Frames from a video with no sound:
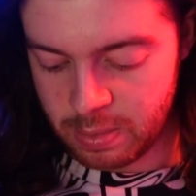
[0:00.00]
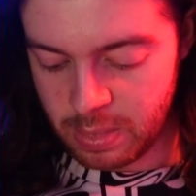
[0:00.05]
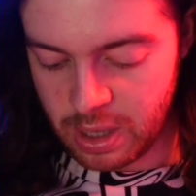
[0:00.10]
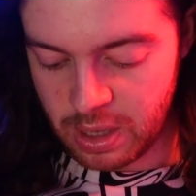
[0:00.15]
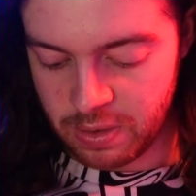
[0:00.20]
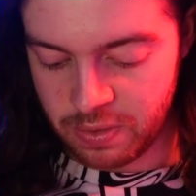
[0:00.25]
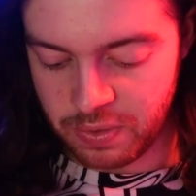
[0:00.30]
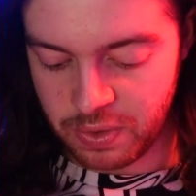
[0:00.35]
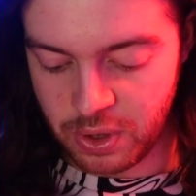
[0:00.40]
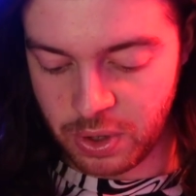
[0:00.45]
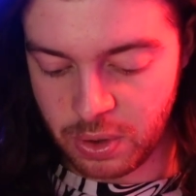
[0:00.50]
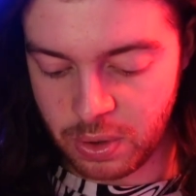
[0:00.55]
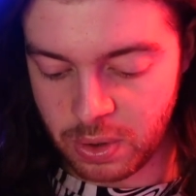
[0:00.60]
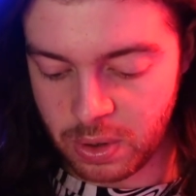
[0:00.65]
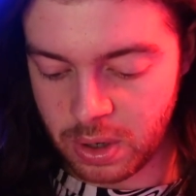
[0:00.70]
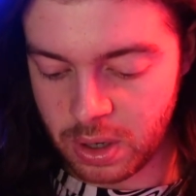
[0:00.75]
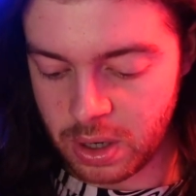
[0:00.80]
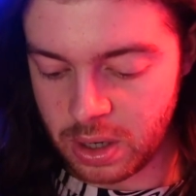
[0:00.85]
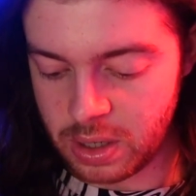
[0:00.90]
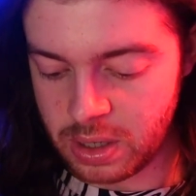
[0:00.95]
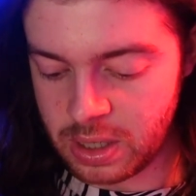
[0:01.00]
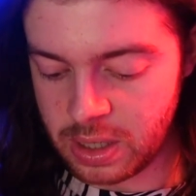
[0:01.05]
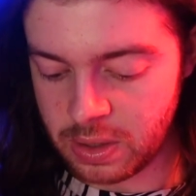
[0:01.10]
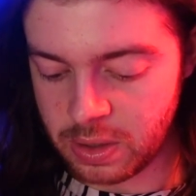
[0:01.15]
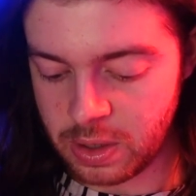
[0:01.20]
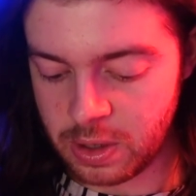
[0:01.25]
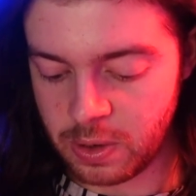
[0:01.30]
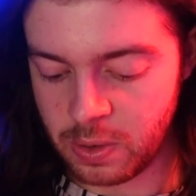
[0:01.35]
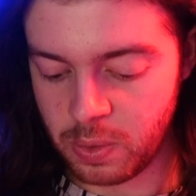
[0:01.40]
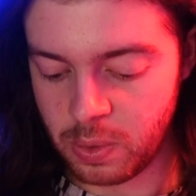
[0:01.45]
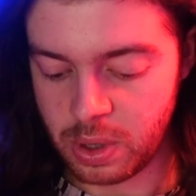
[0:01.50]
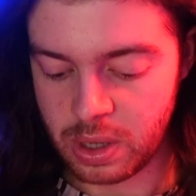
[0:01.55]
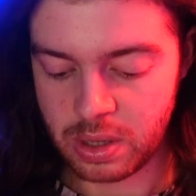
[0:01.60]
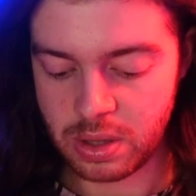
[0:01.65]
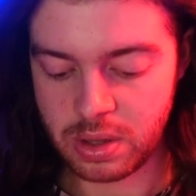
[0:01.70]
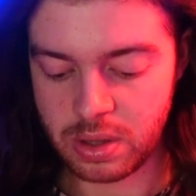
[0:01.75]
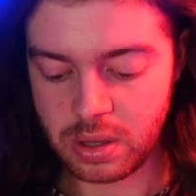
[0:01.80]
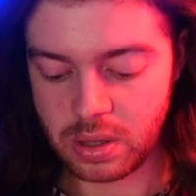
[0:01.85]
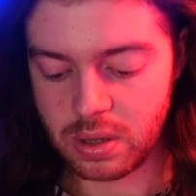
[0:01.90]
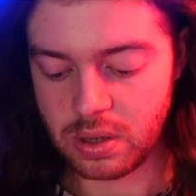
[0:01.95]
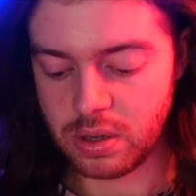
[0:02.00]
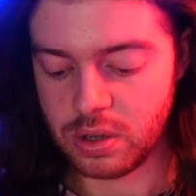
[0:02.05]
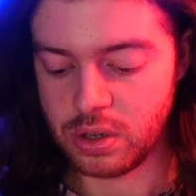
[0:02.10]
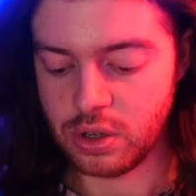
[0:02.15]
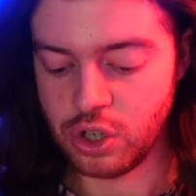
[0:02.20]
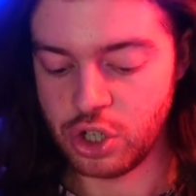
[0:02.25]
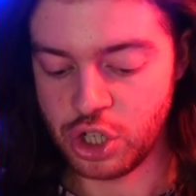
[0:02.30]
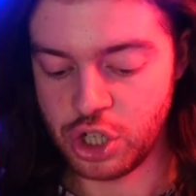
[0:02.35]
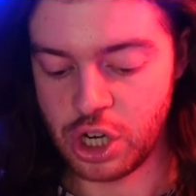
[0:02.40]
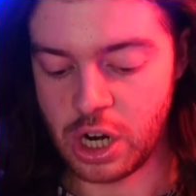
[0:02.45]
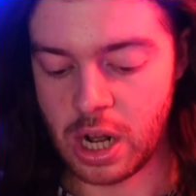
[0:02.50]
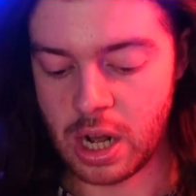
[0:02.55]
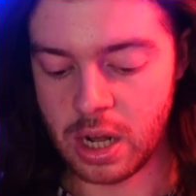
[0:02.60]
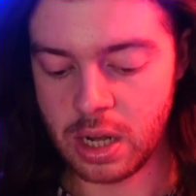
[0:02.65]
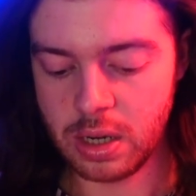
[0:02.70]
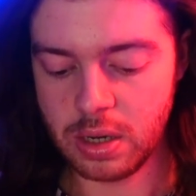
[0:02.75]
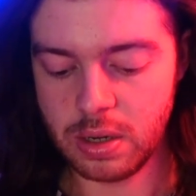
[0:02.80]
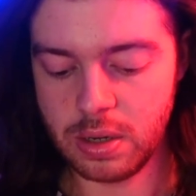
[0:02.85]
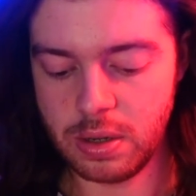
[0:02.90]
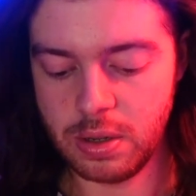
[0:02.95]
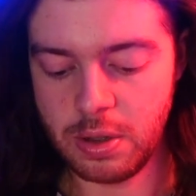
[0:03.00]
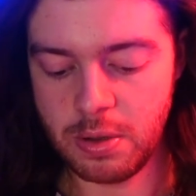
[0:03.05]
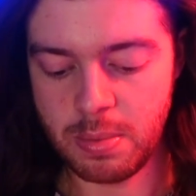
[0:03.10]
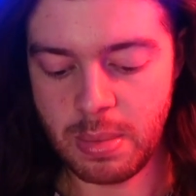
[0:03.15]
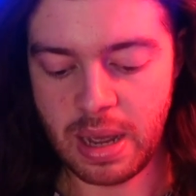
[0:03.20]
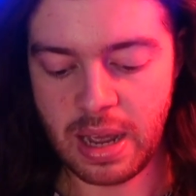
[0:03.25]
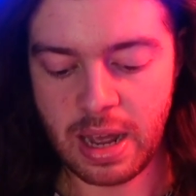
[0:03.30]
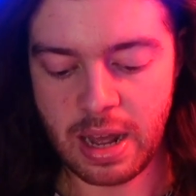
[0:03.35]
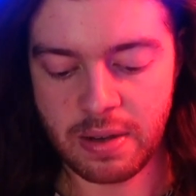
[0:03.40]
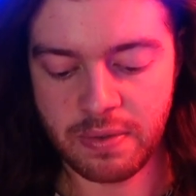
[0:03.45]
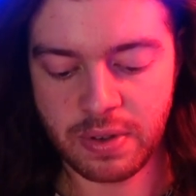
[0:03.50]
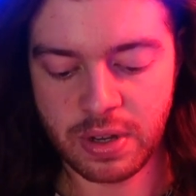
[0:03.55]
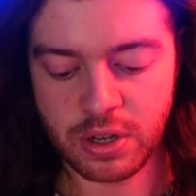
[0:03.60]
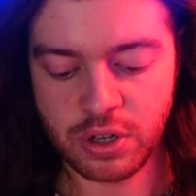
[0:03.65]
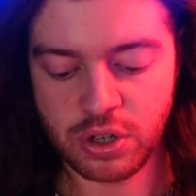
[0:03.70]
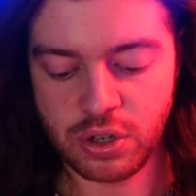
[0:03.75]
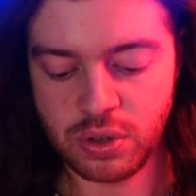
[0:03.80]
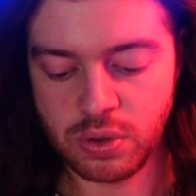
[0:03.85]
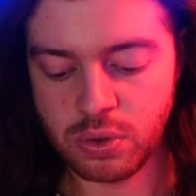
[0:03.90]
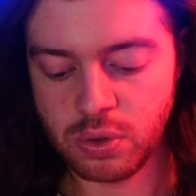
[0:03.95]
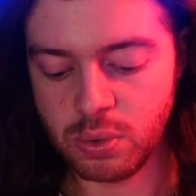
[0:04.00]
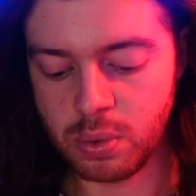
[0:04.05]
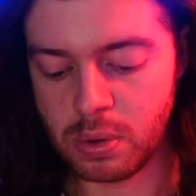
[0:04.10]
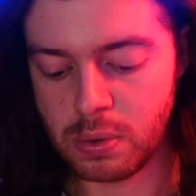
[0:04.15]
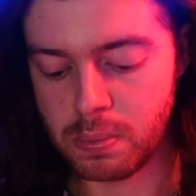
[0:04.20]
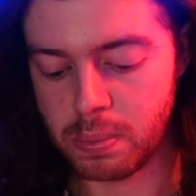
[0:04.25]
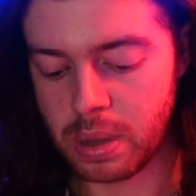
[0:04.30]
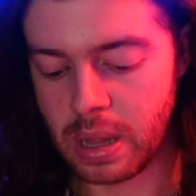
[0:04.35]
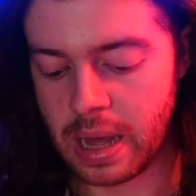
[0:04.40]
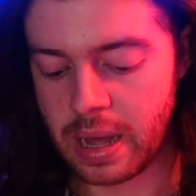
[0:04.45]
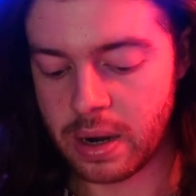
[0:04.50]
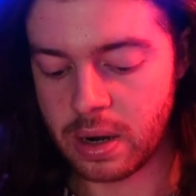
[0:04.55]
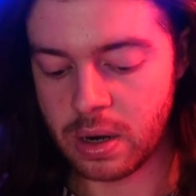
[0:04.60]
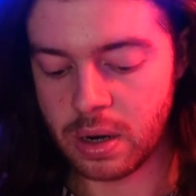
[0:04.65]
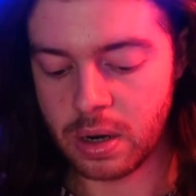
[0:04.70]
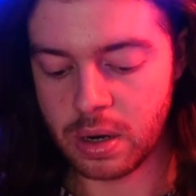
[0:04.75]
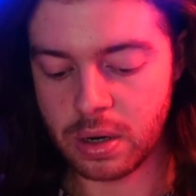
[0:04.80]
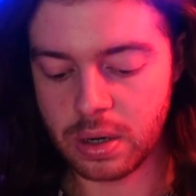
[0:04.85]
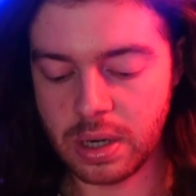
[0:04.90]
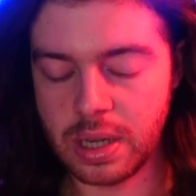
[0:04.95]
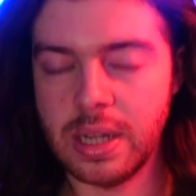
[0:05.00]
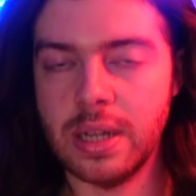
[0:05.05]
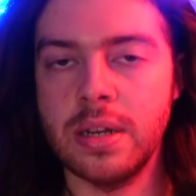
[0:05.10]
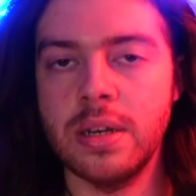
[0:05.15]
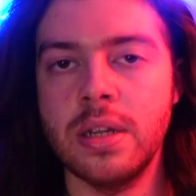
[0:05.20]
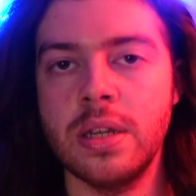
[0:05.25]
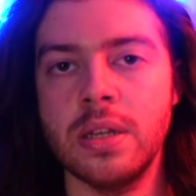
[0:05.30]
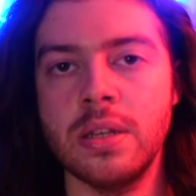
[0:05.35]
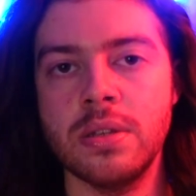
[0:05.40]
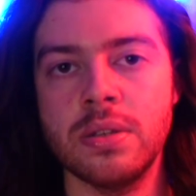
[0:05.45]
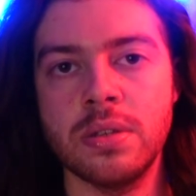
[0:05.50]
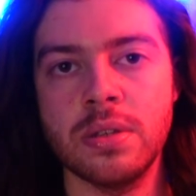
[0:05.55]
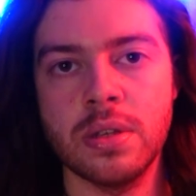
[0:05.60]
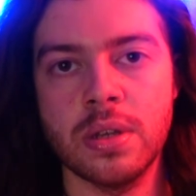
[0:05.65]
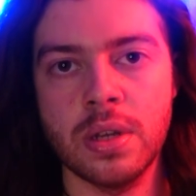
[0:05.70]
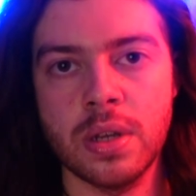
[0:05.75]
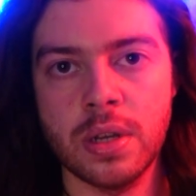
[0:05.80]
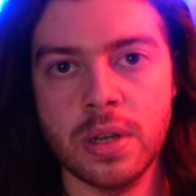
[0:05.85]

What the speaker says: If you're dealing with shock, you may have issues with bladder, kidneys,